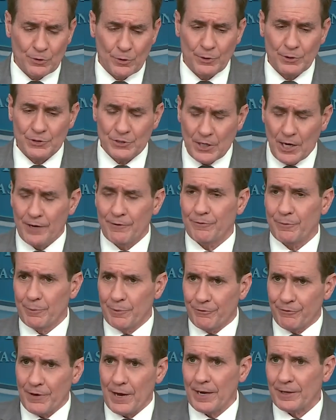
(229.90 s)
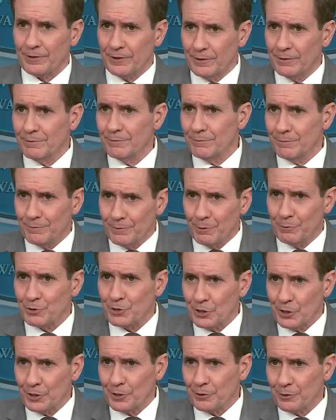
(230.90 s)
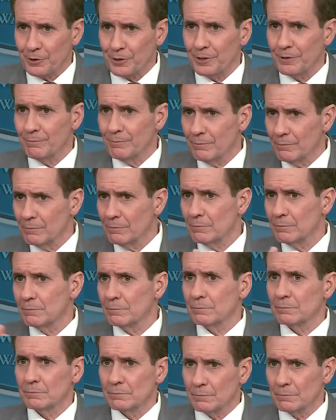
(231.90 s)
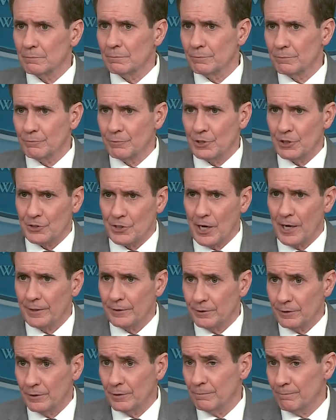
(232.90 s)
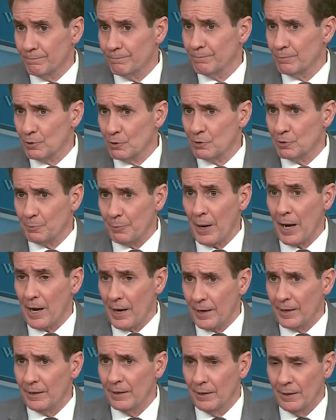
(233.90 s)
aside from the fact that it was clearly designed to spy